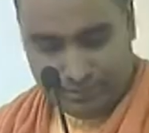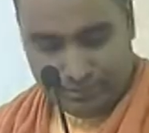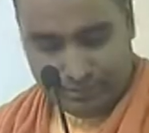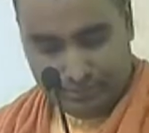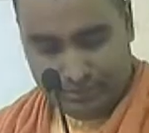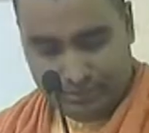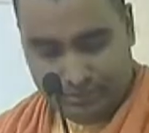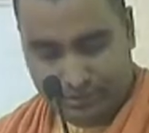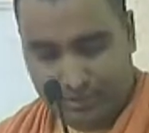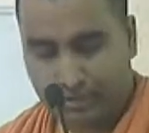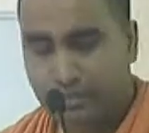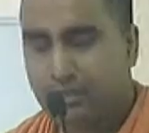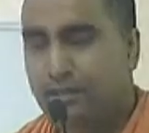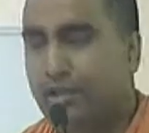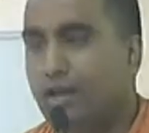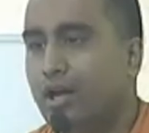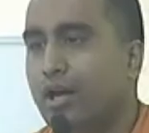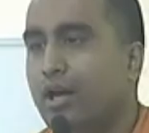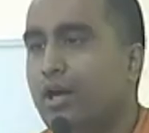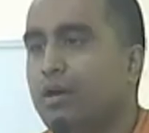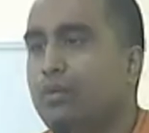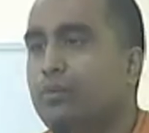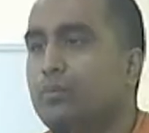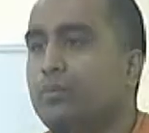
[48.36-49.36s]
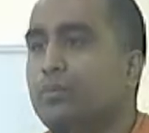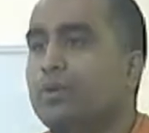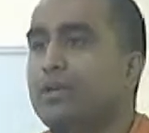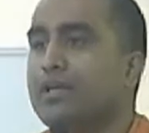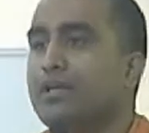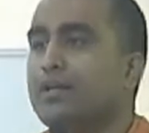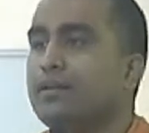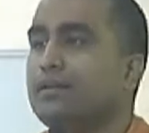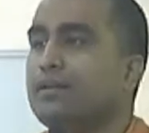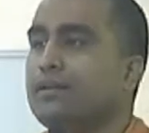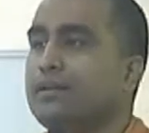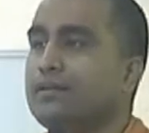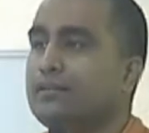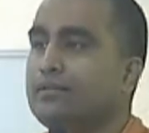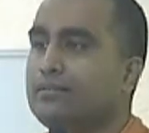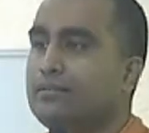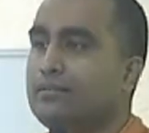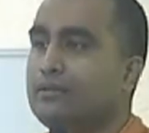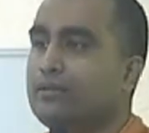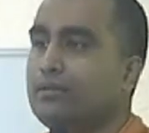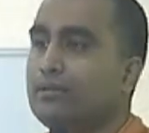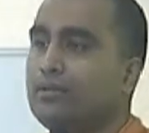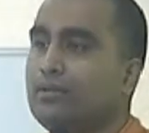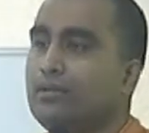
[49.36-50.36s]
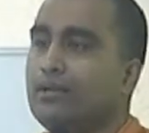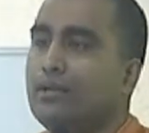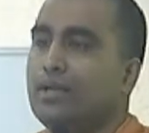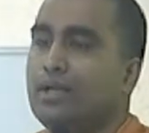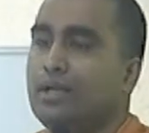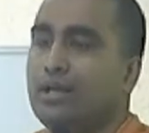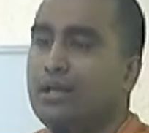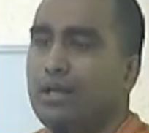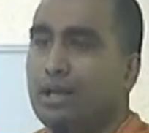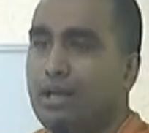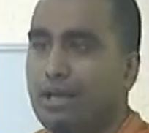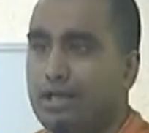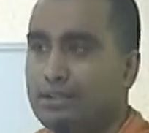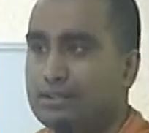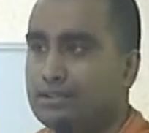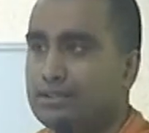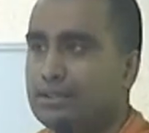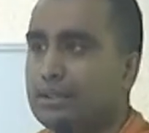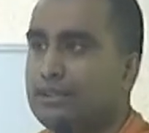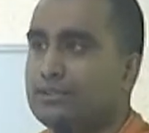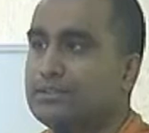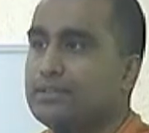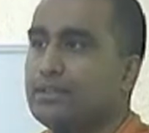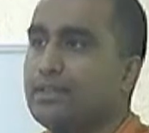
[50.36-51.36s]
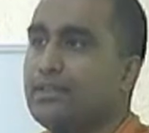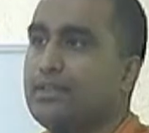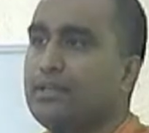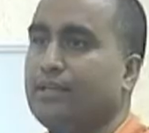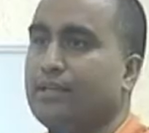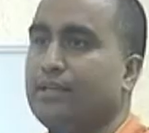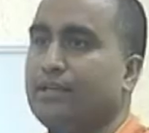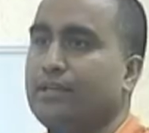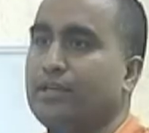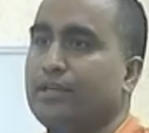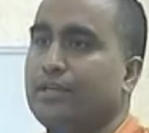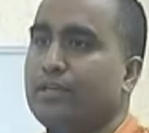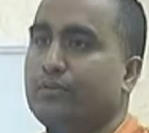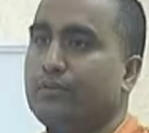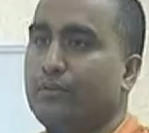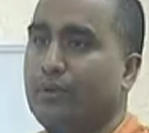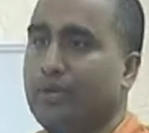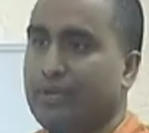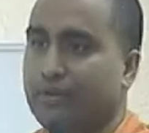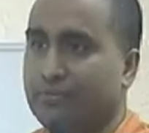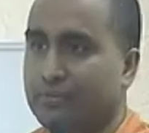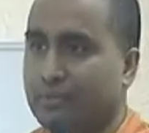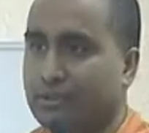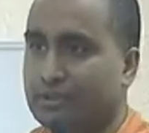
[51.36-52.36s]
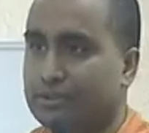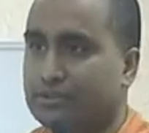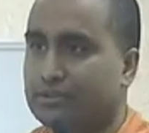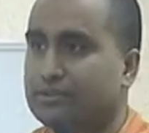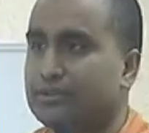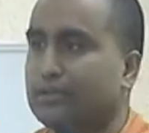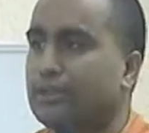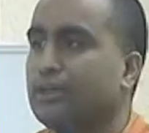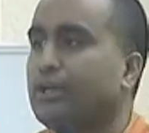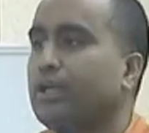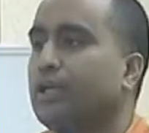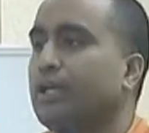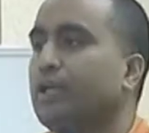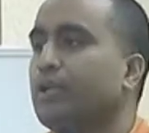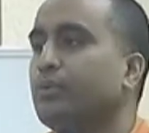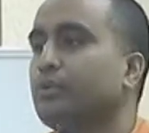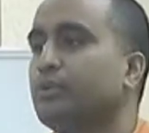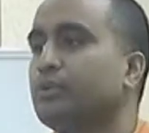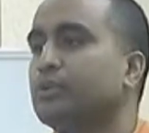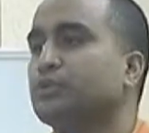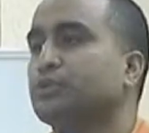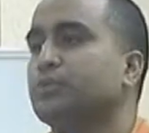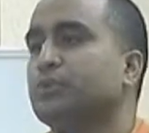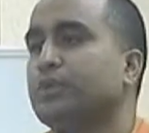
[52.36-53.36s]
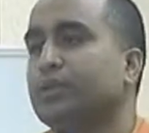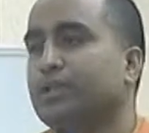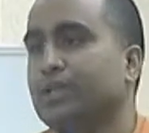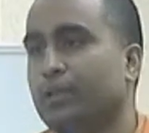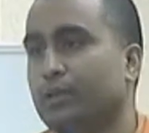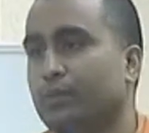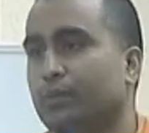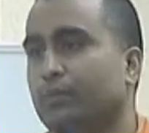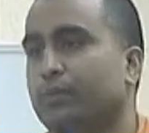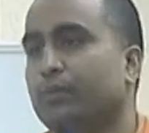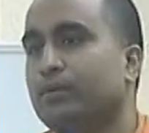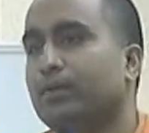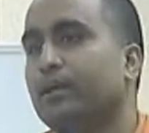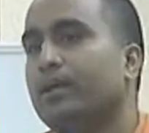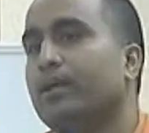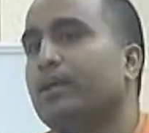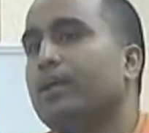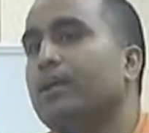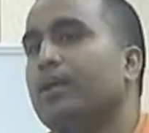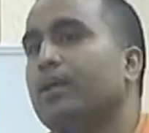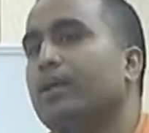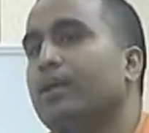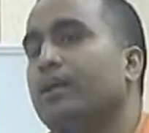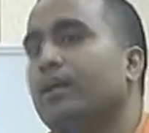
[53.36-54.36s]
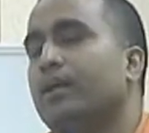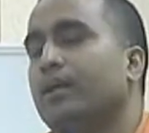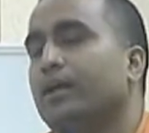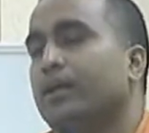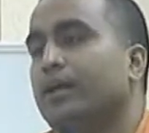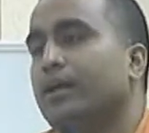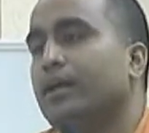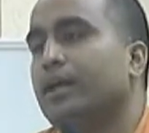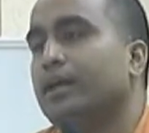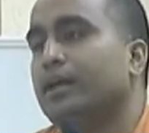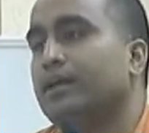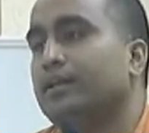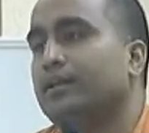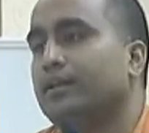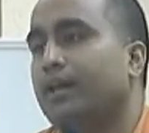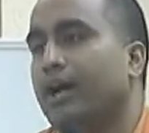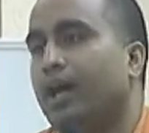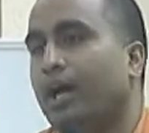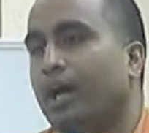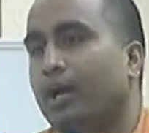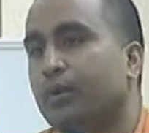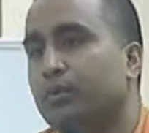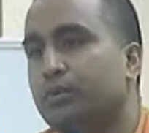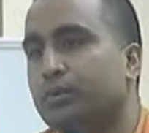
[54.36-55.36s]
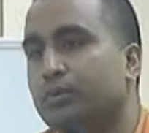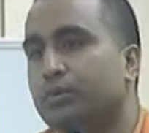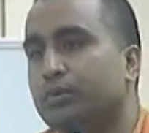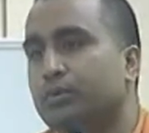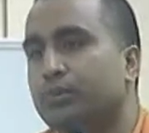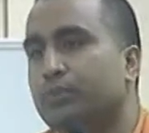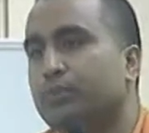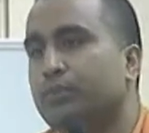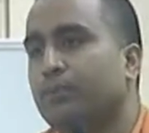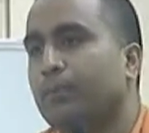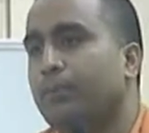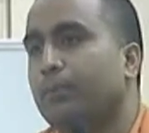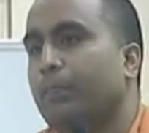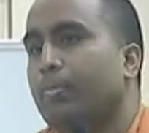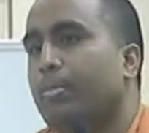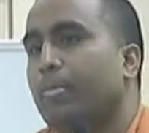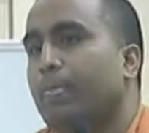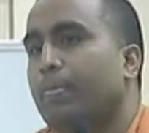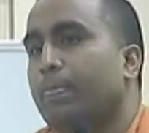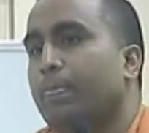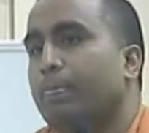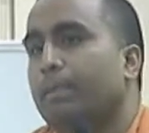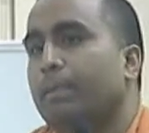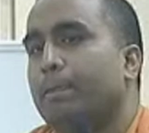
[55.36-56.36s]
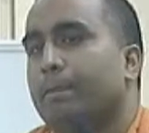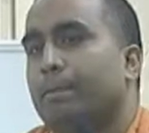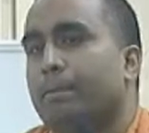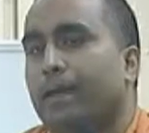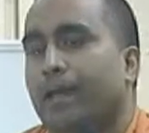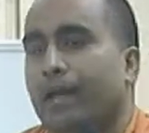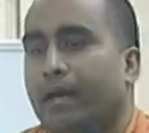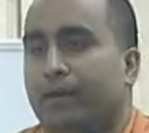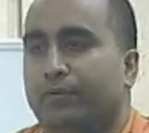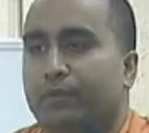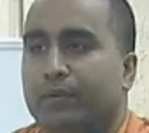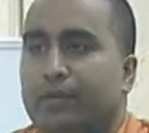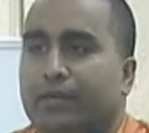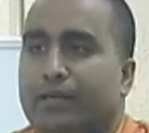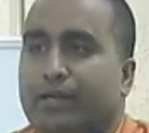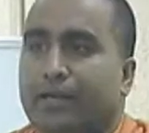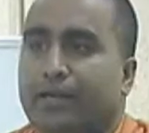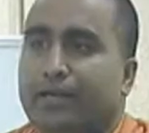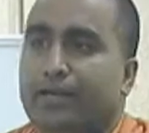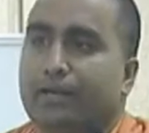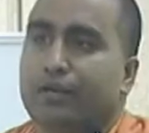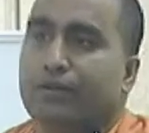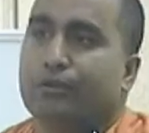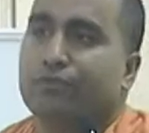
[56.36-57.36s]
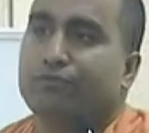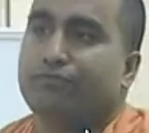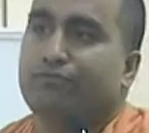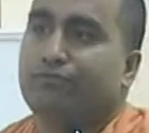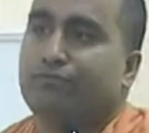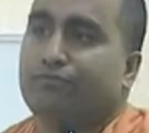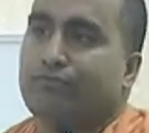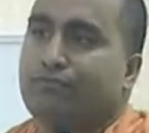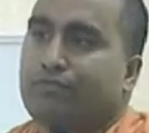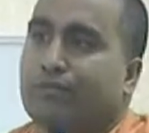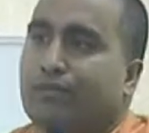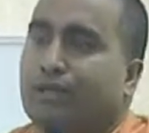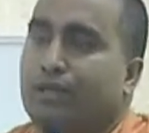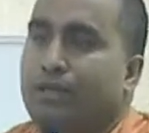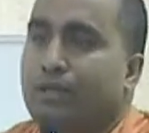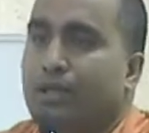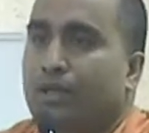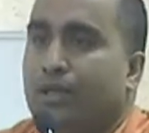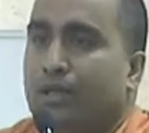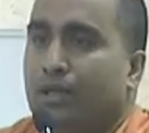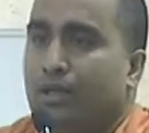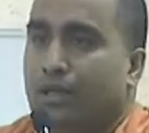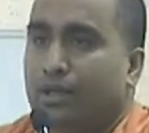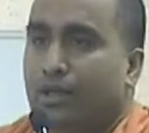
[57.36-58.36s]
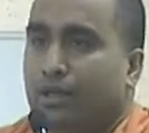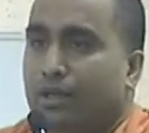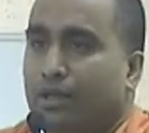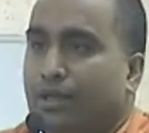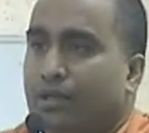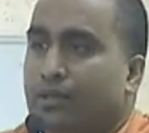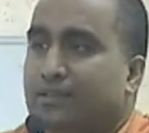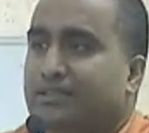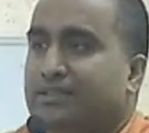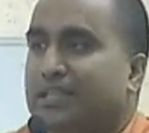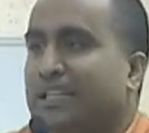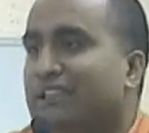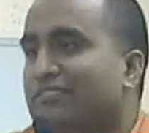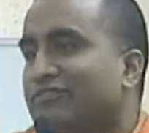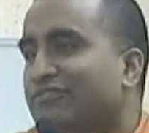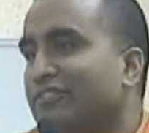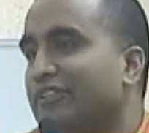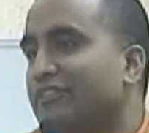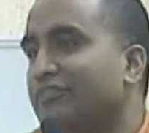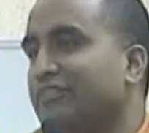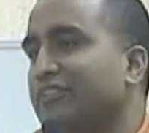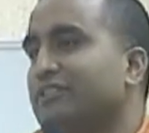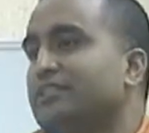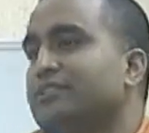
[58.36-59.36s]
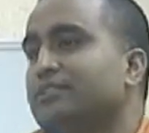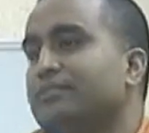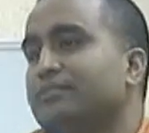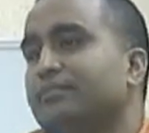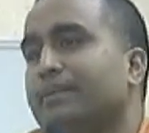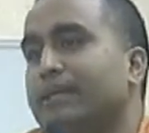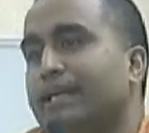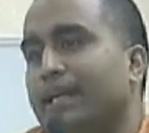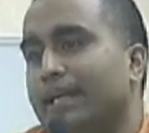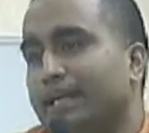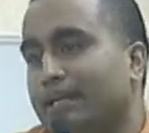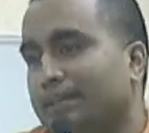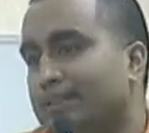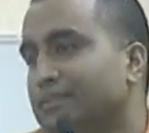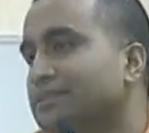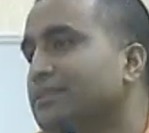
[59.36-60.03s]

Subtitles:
how we can control ourselves and the environments in which we live, and how to have a kind of self-defense mechanism,